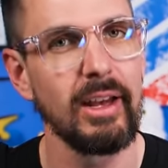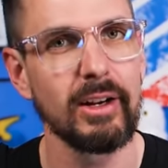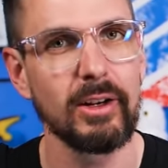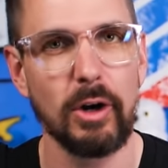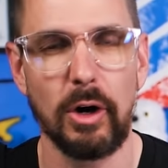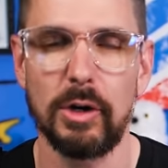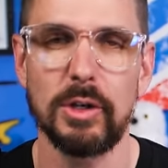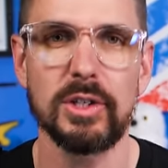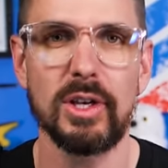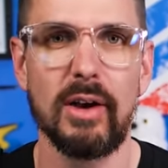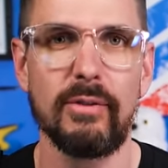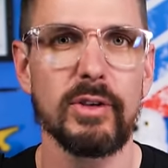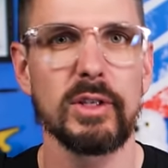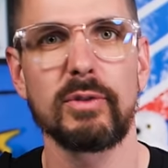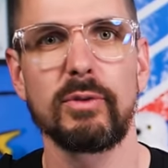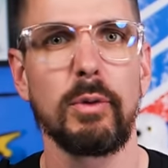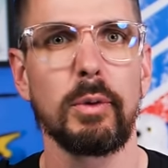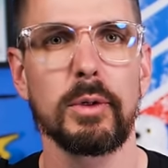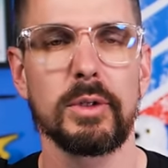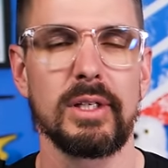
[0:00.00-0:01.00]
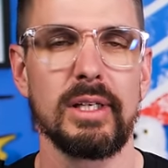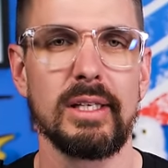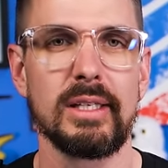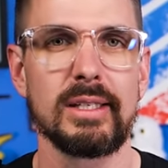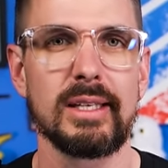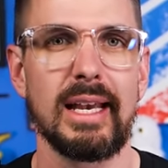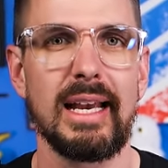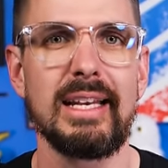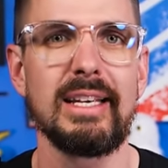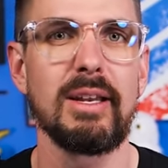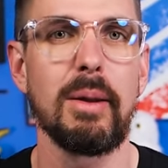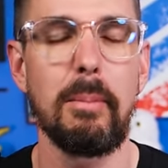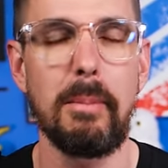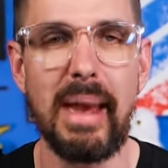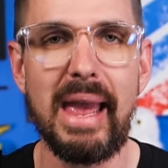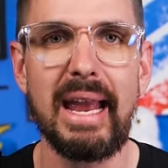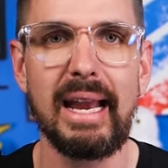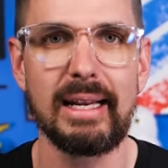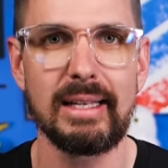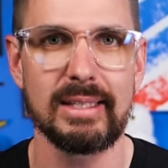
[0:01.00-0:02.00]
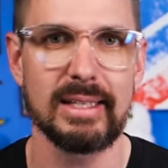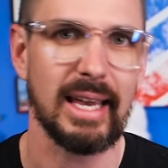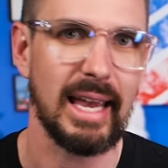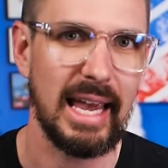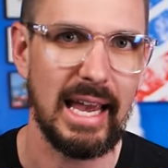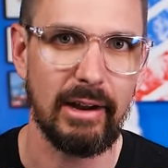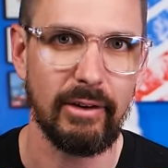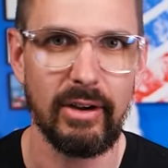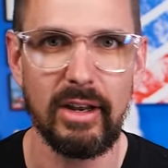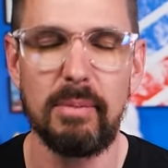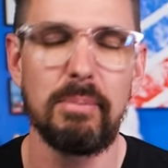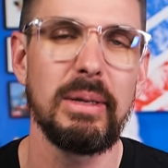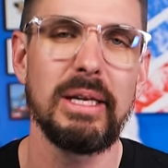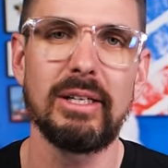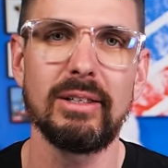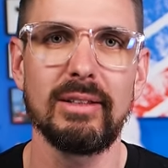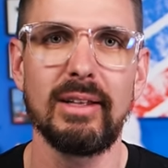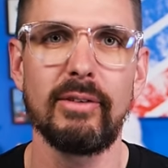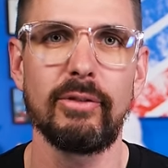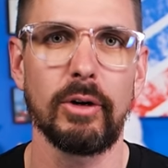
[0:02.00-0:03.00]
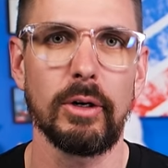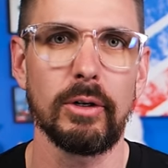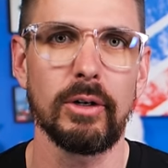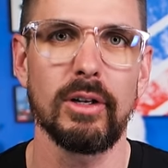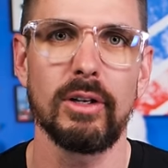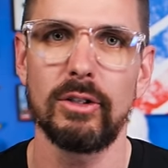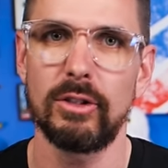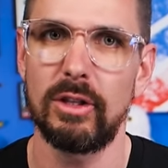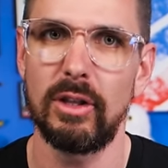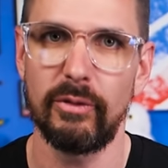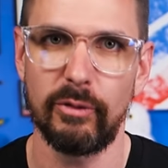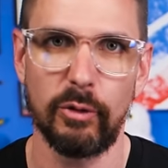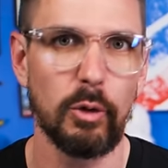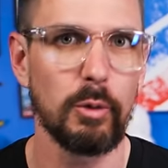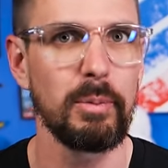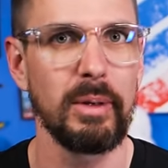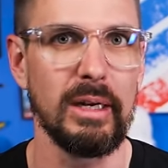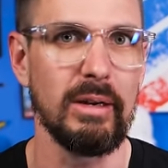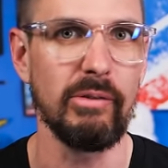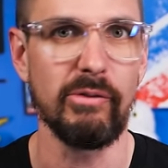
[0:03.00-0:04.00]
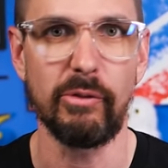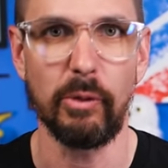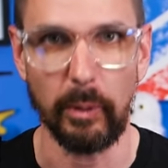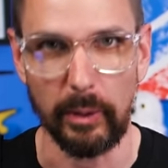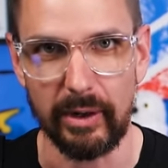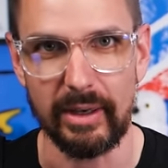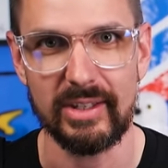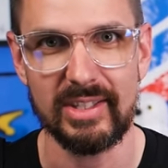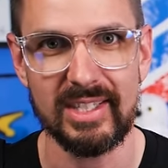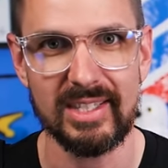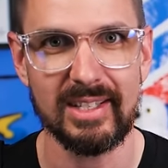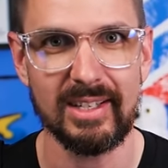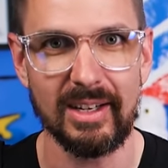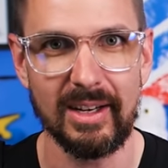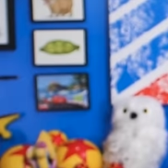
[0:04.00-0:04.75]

calls off his forces, and demands Harry be delivered to the Forbidden Forest.